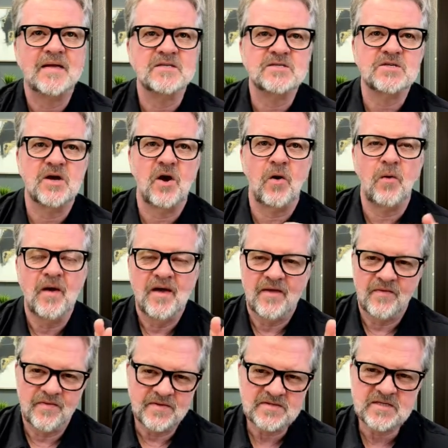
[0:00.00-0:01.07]
so
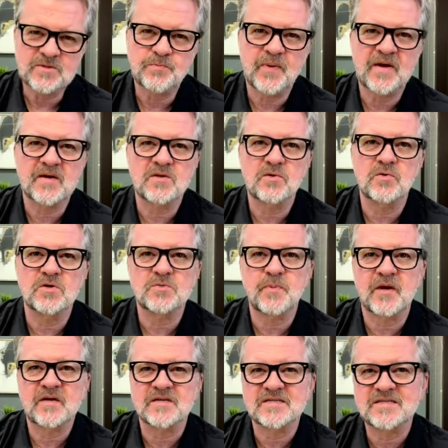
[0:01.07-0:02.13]
this is big news
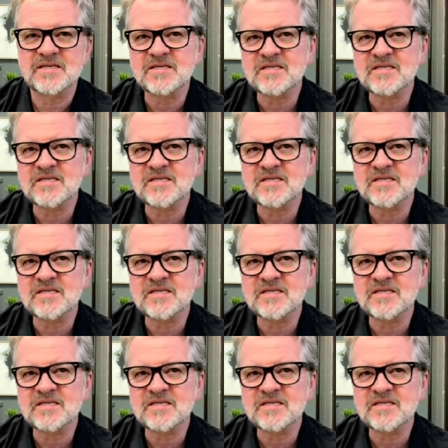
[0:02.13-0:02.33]
because this